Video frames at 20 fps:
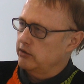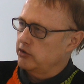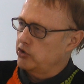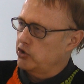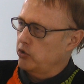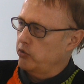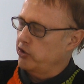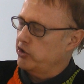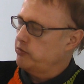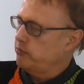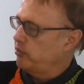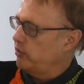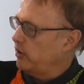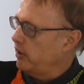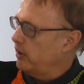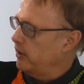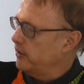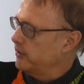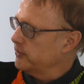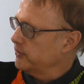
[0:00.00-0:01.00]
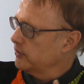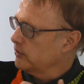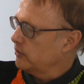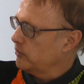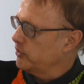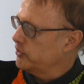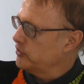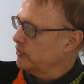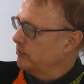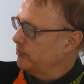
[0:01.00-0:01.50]
Jewish prayers and
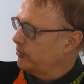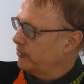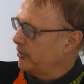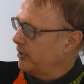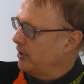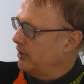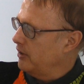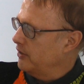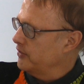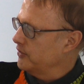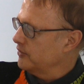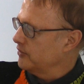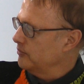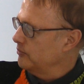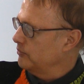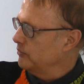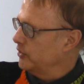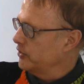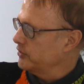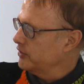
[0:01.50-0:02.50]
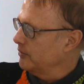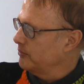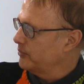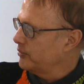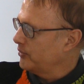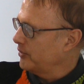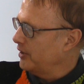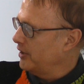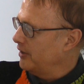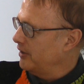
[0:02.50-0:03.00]
Christian prayers and Muslim
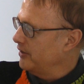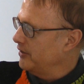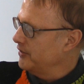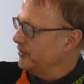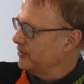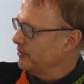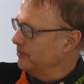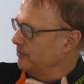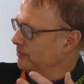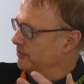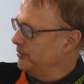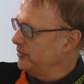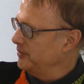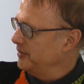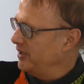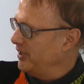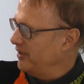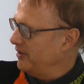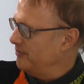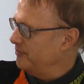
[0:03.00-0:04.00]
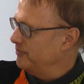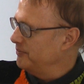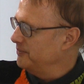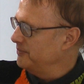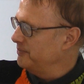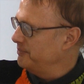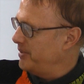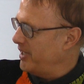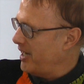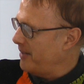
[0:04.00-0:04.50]
prayers and
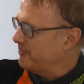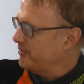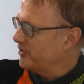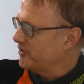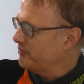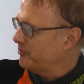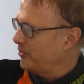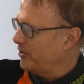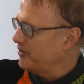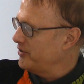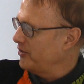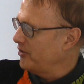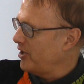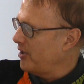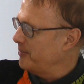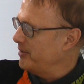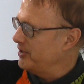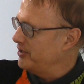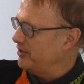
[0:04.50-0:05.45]
Baptist prayers. They'd all be